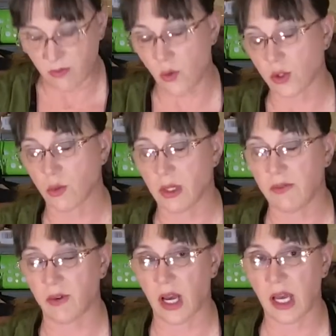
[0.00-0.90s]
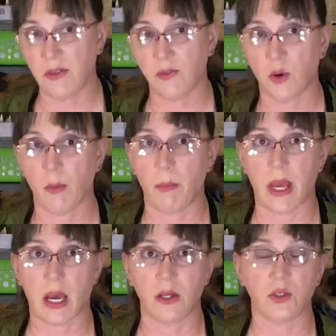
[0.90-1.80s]
425 for
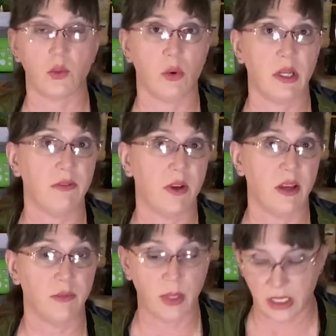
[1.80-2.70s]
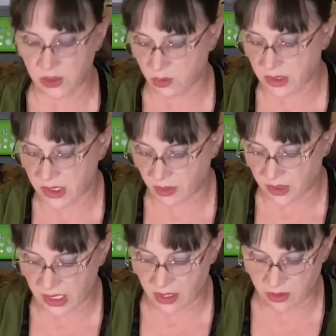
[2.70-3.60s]
about 25 minutes or until
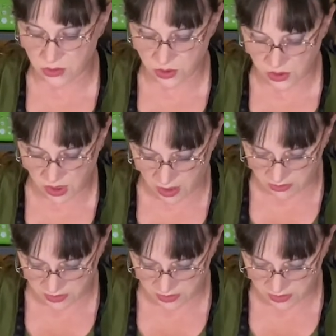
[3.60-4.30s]
the carrots are soft.